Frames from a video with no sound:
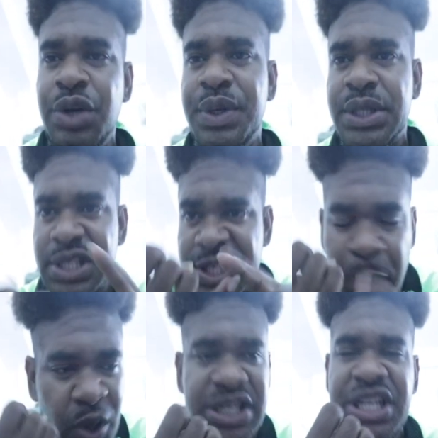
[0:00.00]
with. The
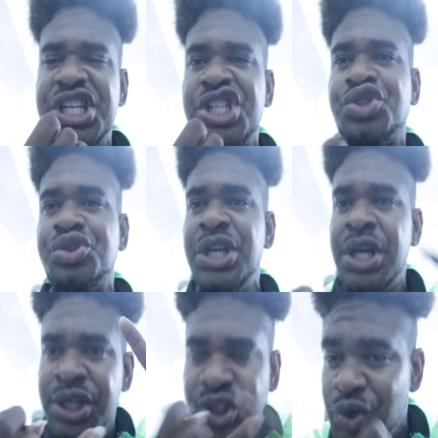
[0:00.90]
sporting industry,
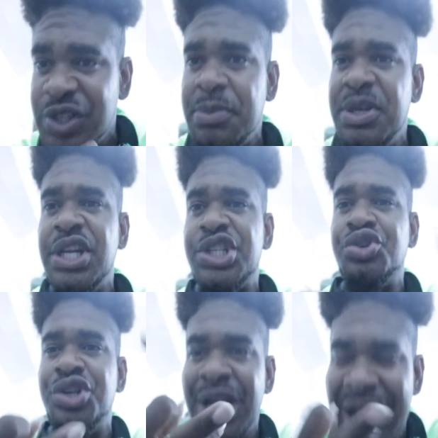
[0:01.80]
tourism
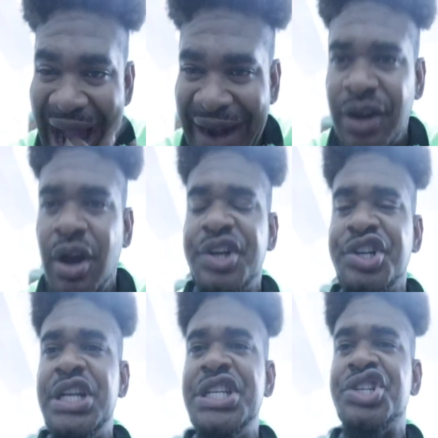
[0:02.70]
industry,
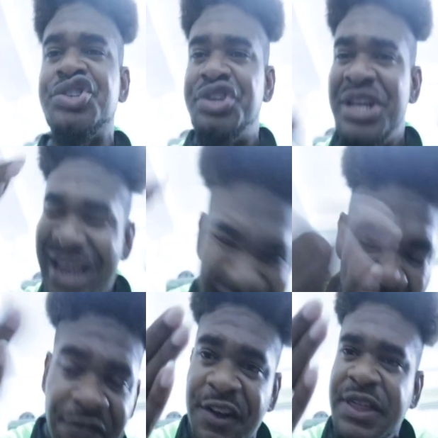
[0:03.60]
agricultural industry,
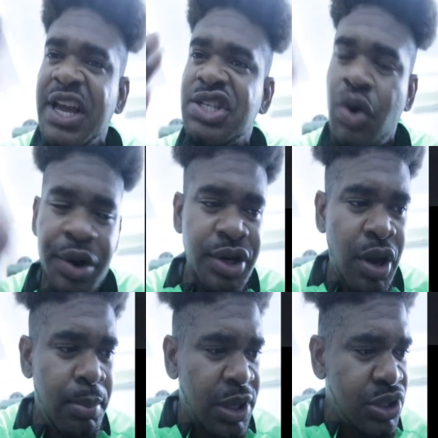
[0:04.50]
everything is going
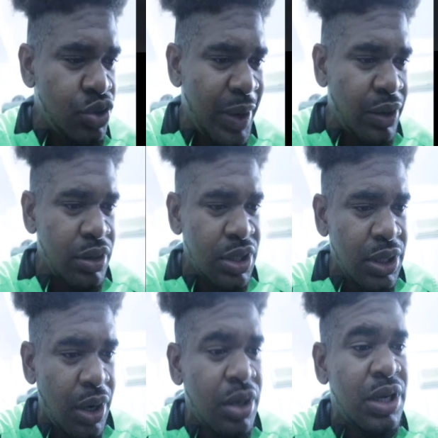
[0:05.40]
down. But you know what,
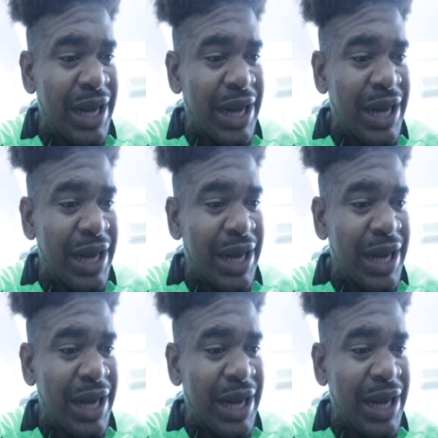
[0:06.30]
Uncle